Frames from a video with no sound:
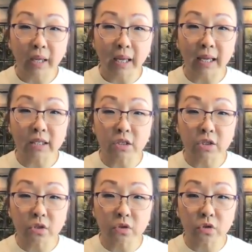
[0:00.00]
And
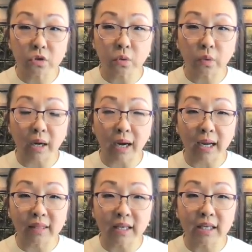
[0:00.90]
so I
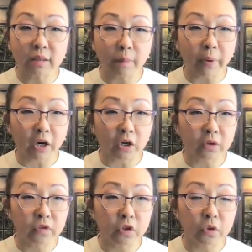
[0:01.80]
think it's
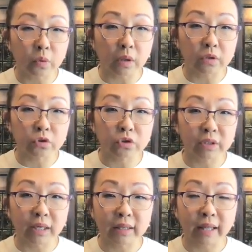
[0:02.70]
imperative you
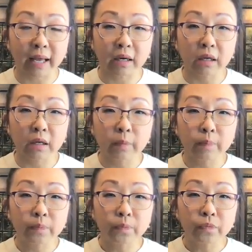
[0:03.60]
understand that
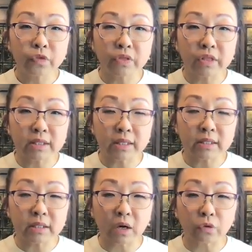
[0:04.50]
this
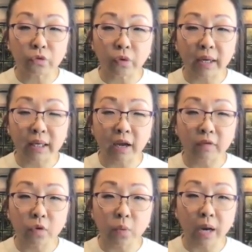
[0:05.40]
is a right
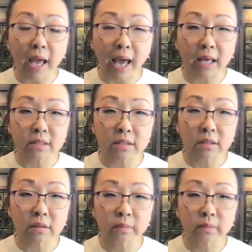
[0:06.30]
everyone has.